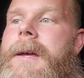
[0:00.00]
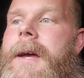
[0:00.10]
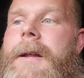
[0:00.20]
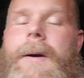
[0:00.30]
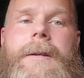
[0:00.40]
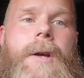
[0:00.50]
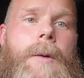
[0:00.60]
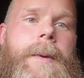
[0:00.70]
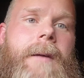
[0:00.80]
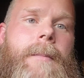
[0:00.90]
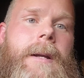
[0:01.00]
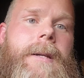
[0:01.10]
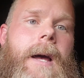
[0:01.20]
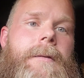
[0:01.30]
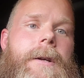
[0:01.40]
anyways, hope everybody's
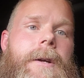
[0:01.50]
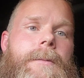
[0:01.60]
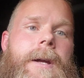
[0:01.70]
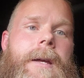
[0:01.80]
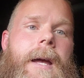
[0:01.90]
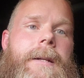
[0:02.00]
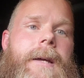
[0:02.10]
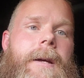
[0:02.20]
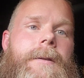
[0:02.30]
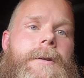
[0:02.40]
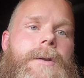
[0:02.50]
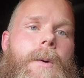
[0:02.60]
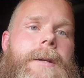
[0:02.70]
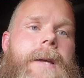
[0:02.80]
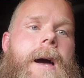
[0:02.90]
having a good weekend, taking their
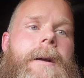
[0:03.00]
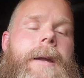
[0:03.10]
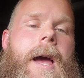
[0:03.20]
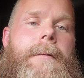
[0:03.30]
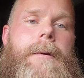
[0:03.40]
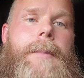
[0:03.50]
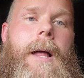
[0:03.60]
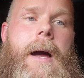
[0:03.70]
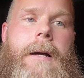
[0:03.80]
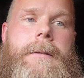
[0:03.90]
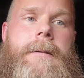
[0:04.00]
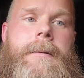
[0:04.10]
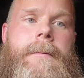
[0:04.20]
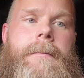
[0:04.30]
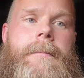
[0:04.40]
toys out and having a blast.